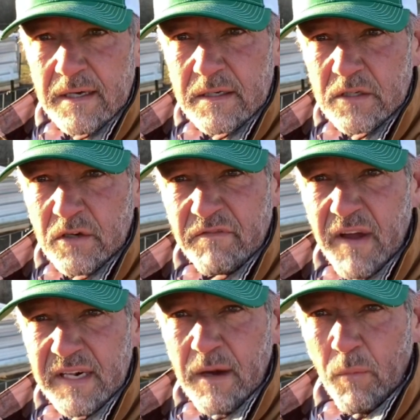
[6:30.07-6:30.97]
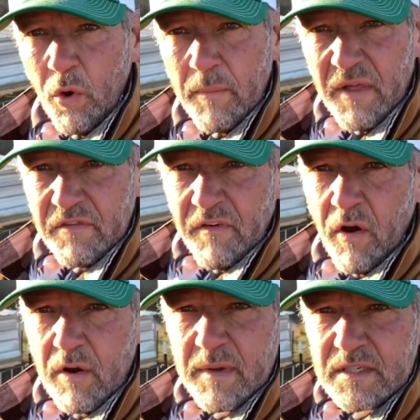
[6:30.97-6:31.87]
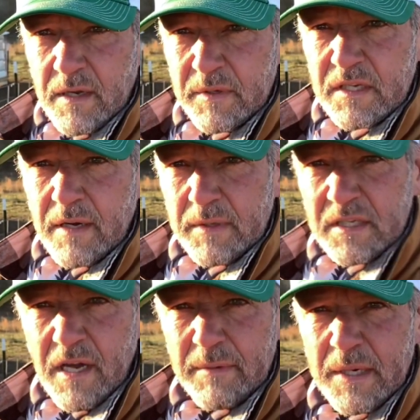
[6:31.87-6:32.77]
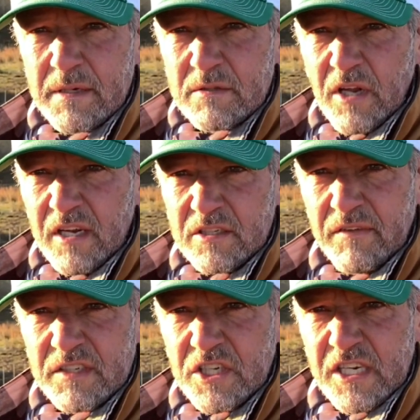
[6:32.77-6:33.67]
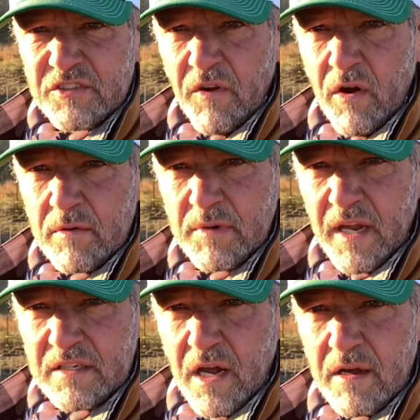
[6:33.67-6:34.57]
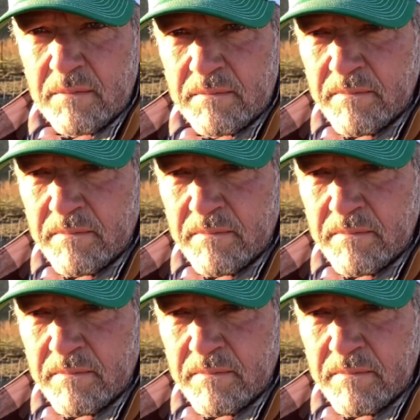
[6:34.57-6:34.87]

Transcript: You can find out more about the farm at www.chubbychasefarm.com.